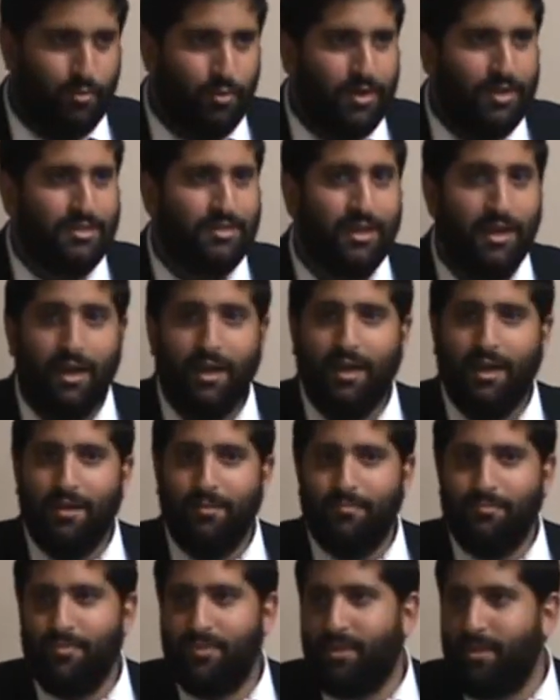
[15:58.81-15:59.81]
what is, to
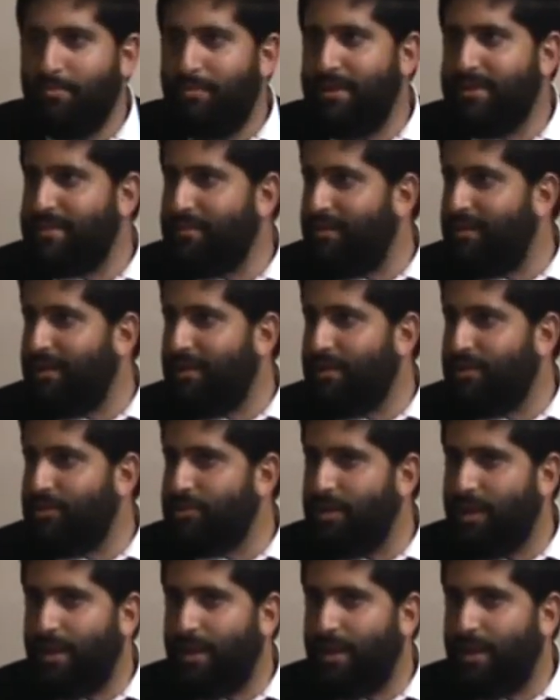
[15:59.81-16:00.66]
the best of my knowledge,